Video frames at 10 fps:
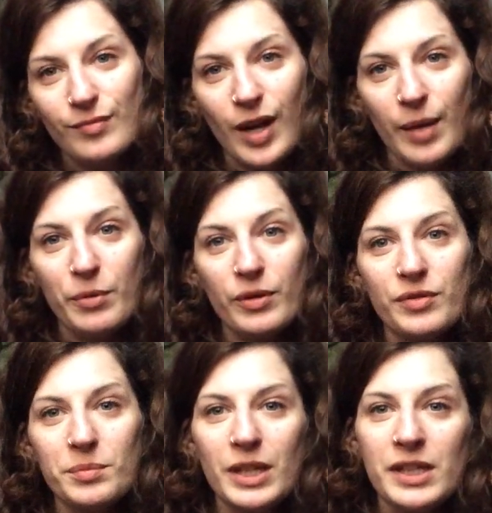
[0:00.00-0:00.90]
I brought
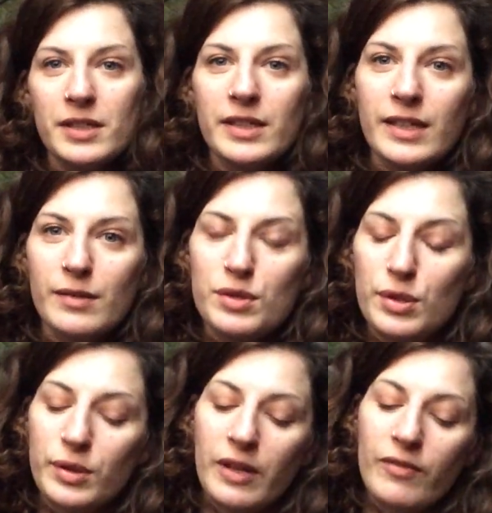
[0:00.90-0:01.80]
from Italy, and I was
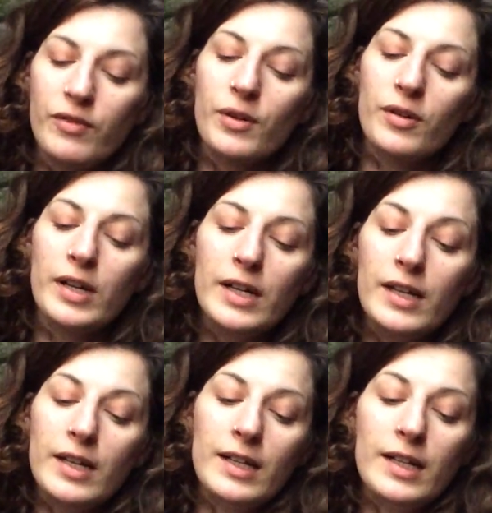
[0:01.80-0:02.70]
looking for
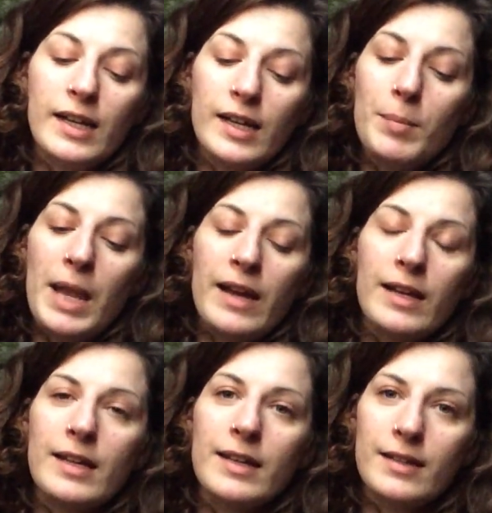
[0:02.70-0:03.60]
like a blank